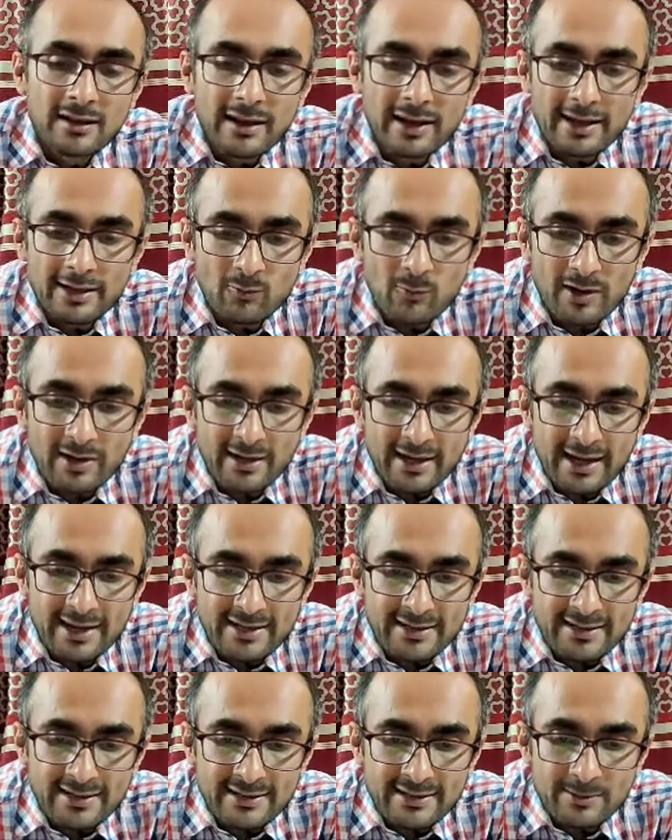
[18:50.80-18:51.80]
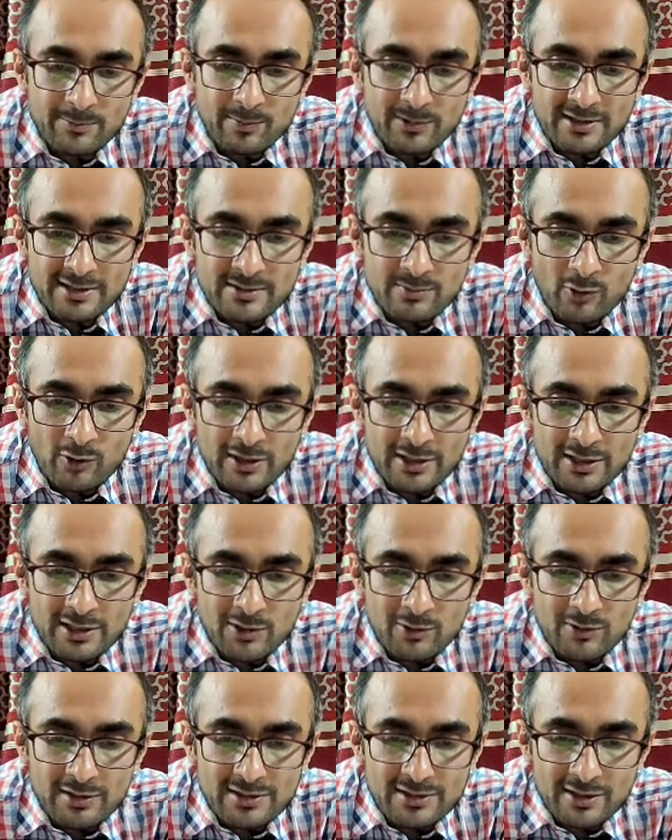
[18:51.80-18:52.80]
and one NAD+
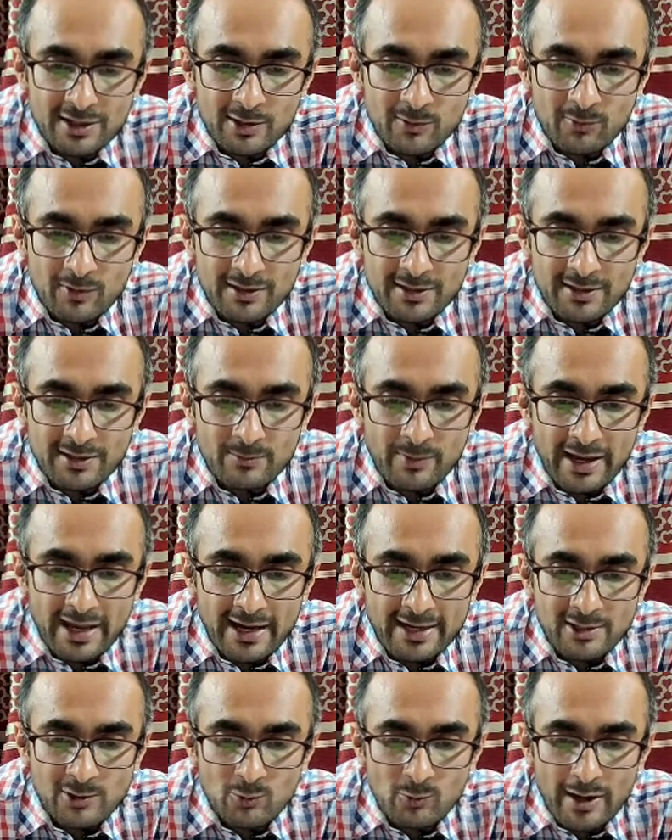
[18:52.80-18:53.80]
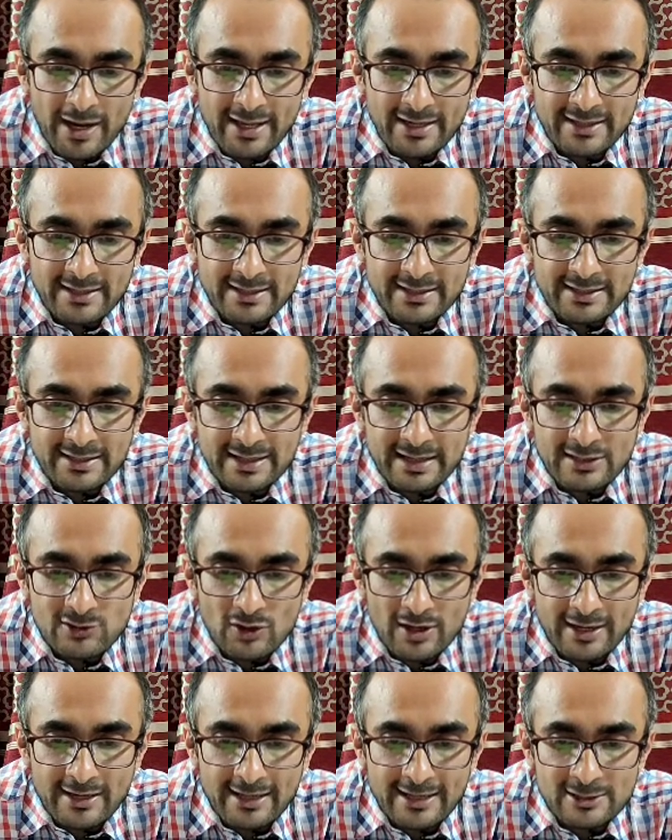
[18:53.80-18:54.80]
molecule is converted back to
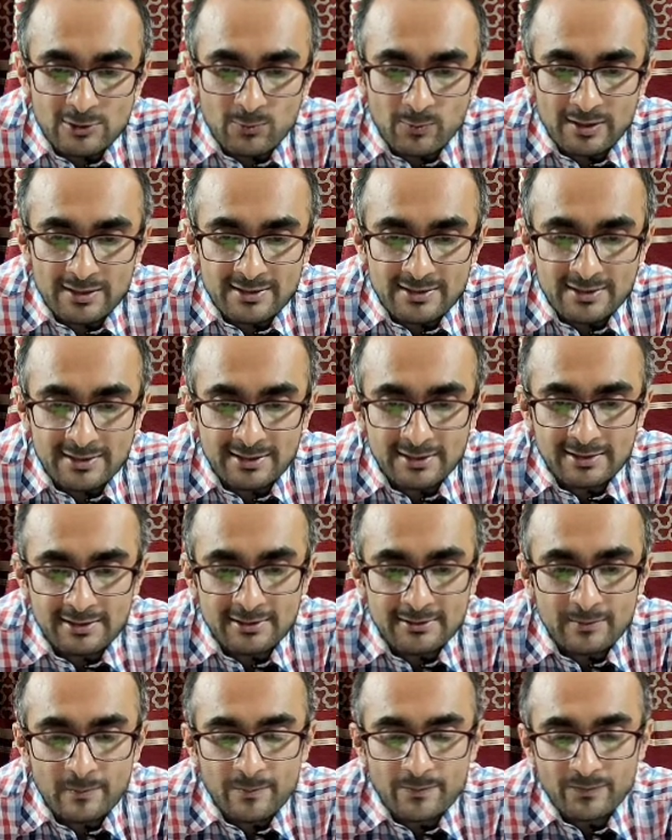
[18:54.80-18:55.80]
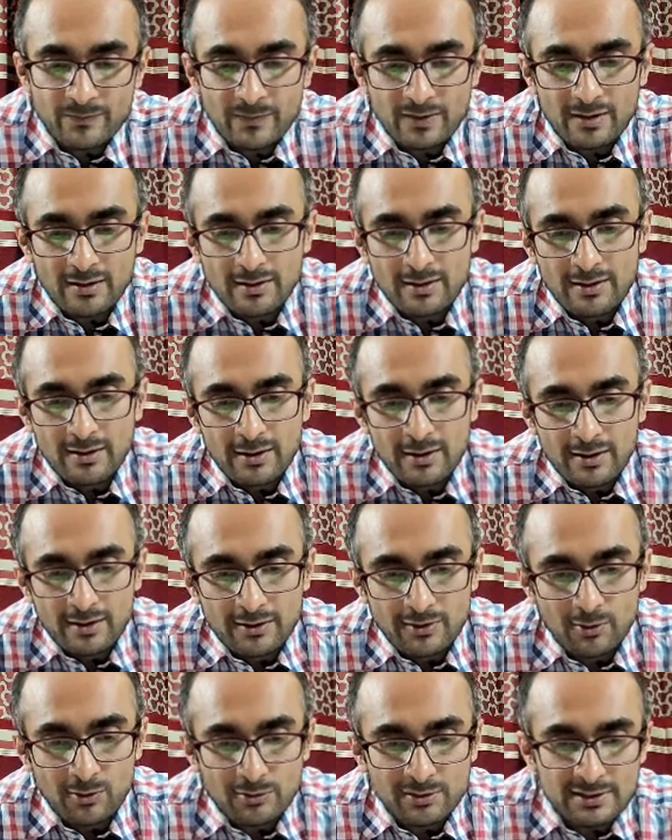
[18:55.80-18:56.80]
NADH and H+ here.
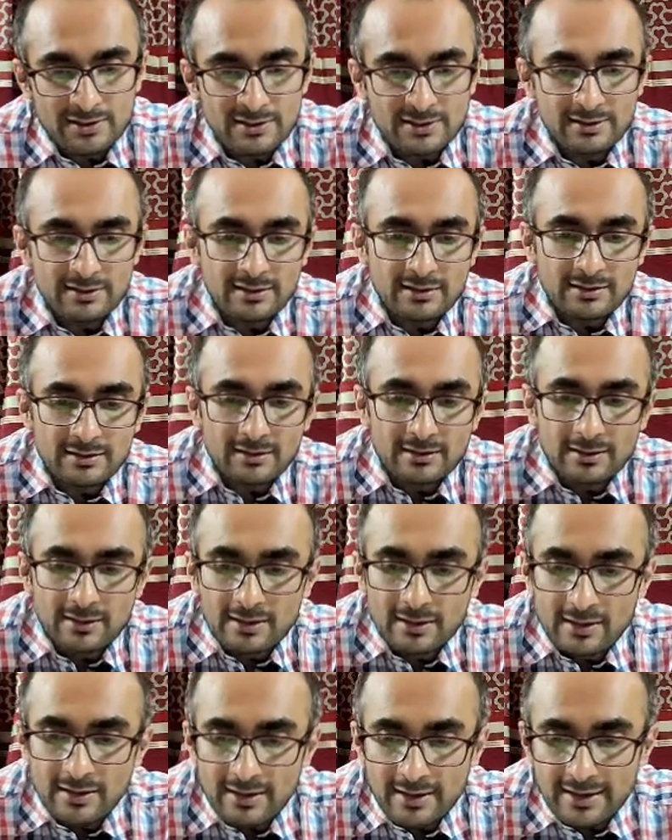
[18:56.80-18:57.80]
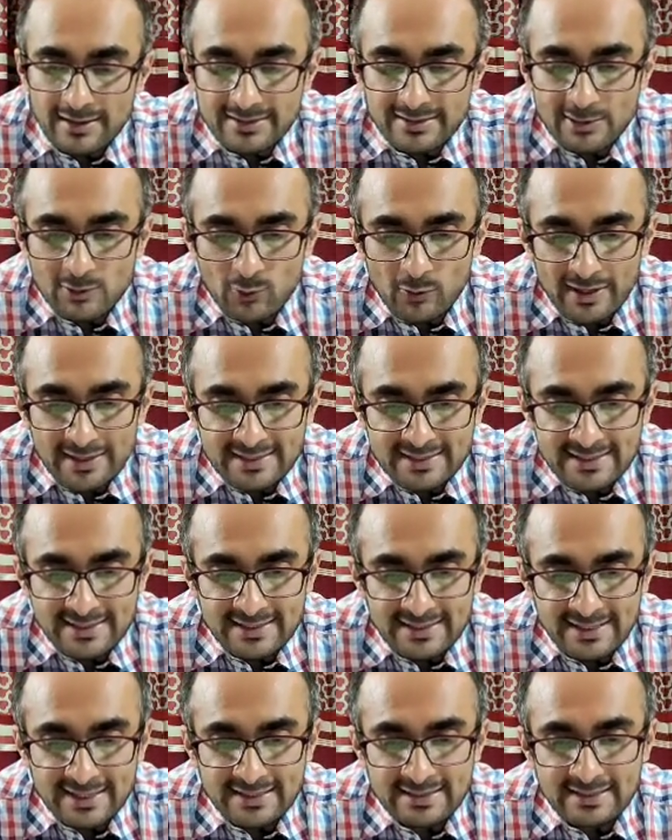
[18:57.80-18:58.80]
Now this
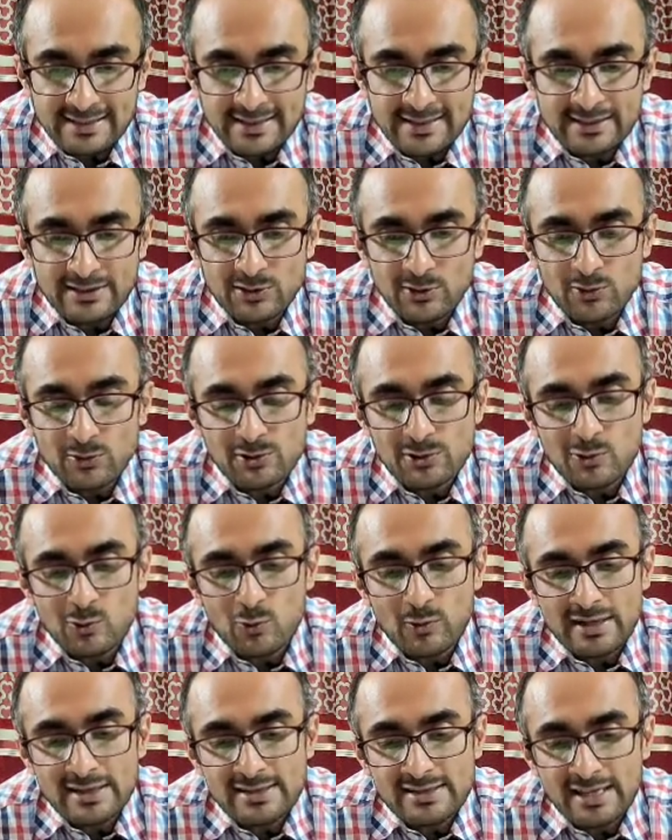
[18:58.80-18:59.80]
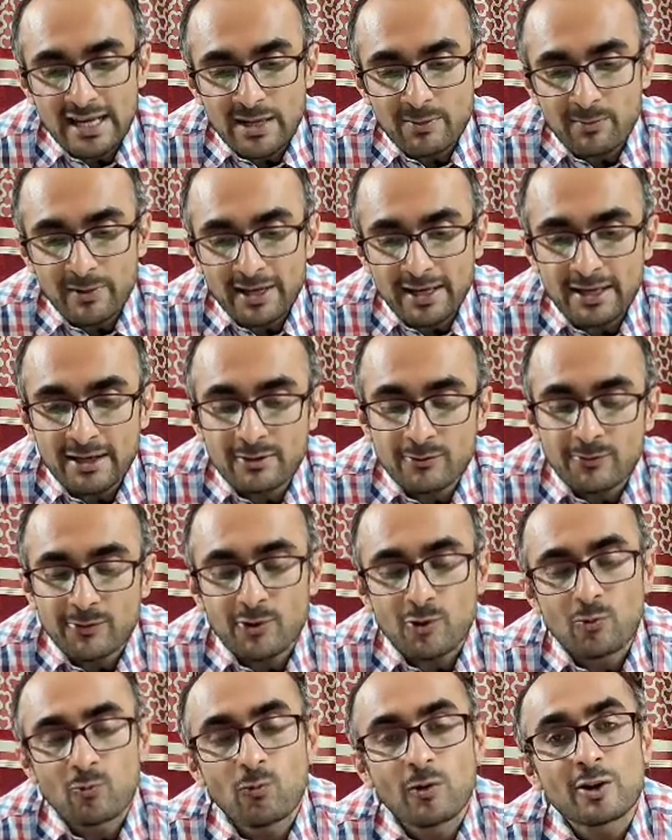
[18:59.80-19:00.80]
acetoacetate, it uses coenzyme A
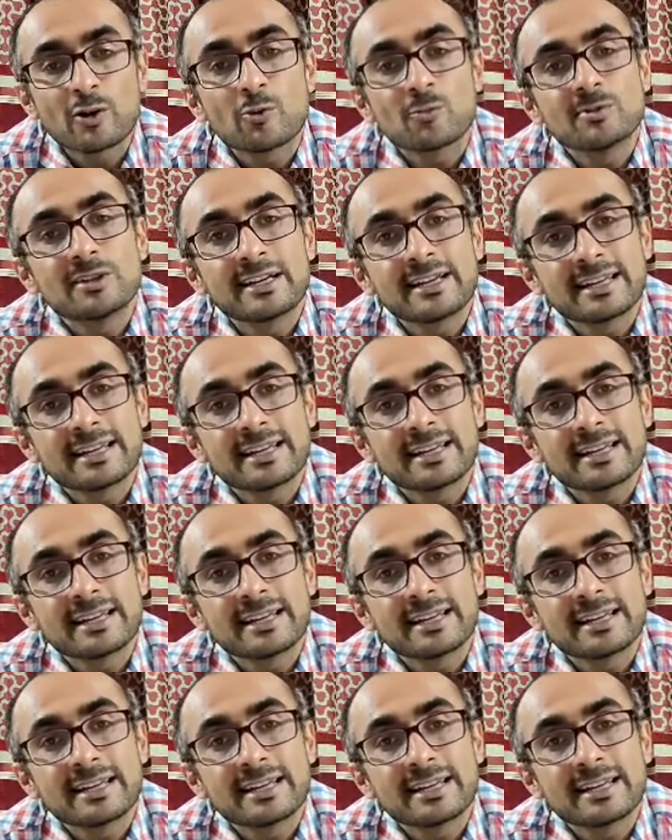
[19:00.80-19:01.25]
from one of the